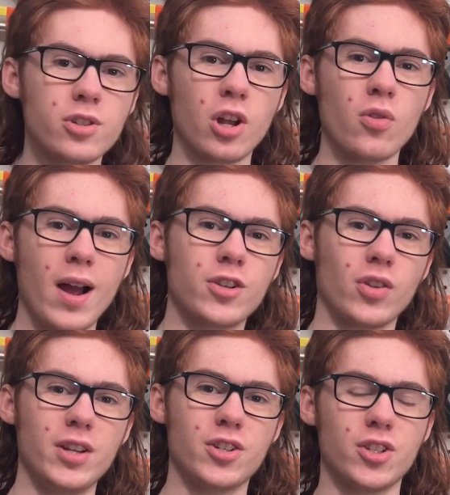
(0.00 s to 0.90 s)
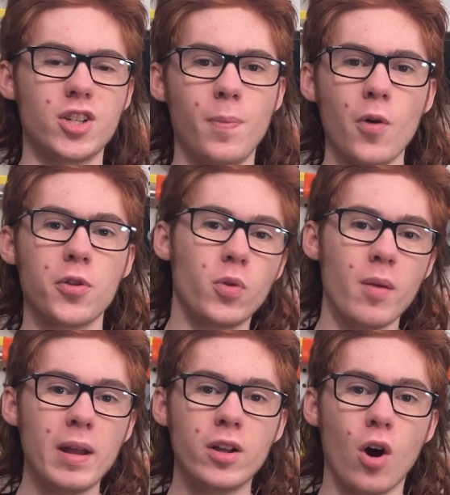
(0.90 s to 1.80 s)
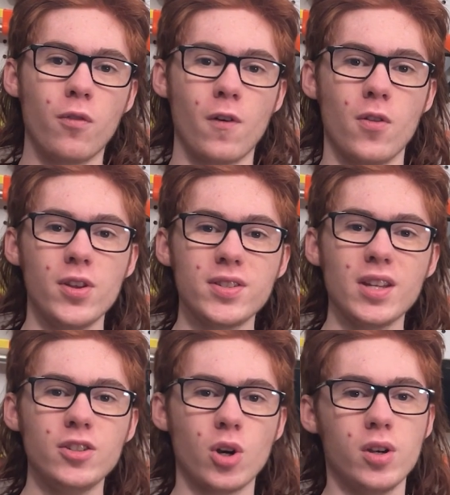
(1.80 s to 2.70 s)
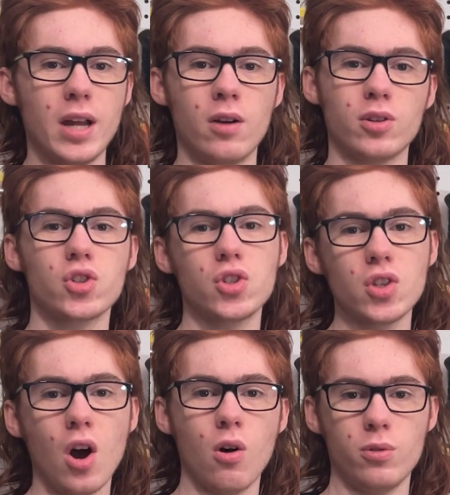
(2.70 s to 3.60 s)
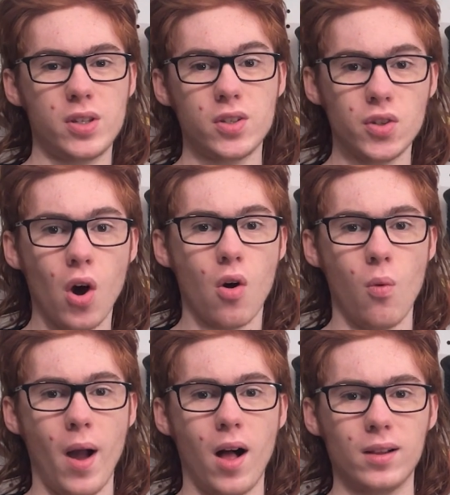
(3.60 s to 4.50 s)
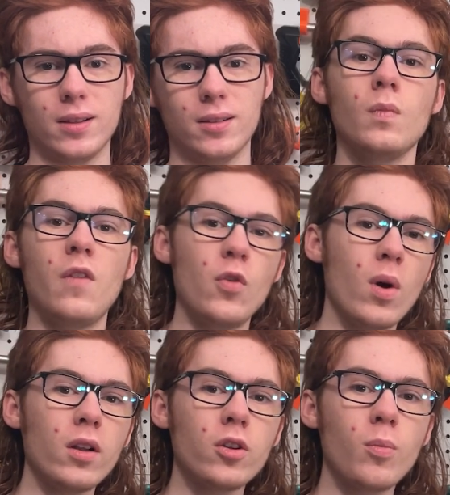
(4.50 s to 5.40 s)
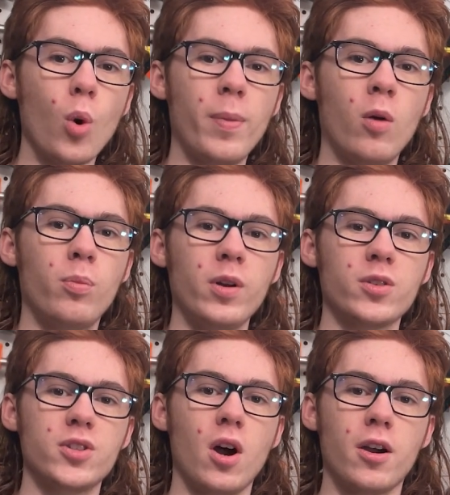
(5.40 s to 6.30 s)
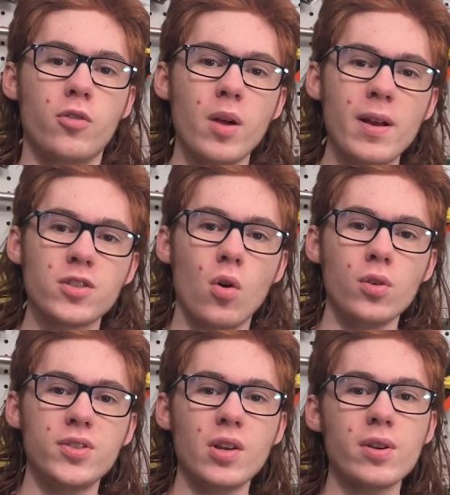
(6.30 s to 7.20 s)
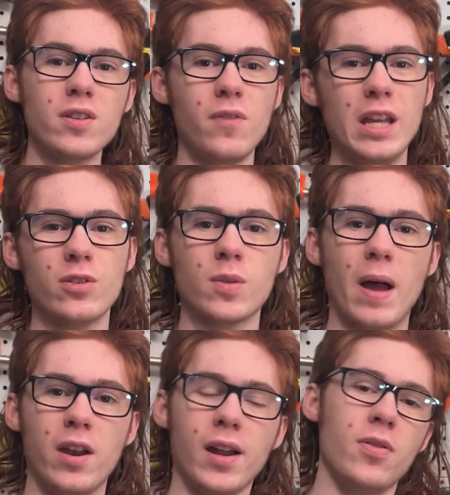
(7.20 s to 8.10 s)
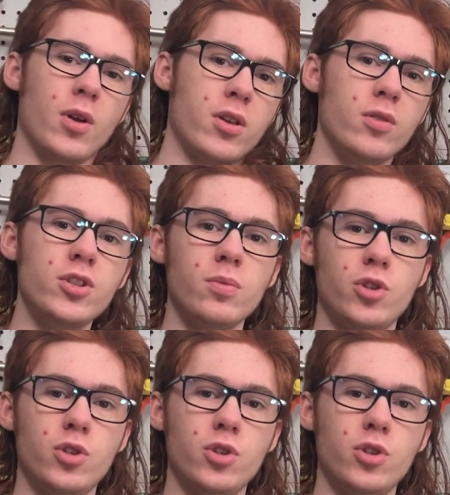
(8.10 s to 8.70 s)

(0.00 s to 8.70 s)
congratulations to both Grim and Gopher. This thing turned out so well. If you want to learn more about Brittlestar, Grim has a whole series of videos about it on their YouTube